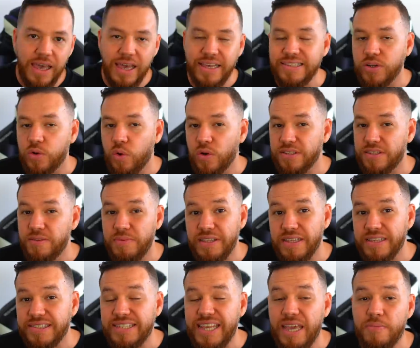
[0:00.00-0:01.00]
Is it going to be
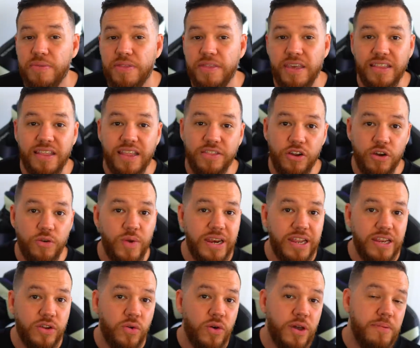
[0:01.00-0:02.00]
the same thing that they're
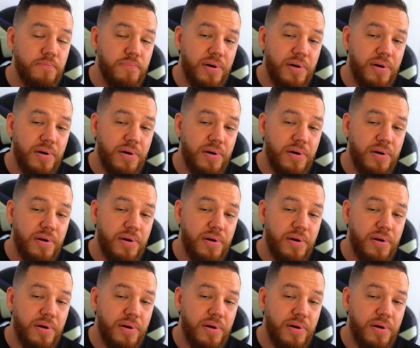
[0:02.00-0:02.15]
already doing,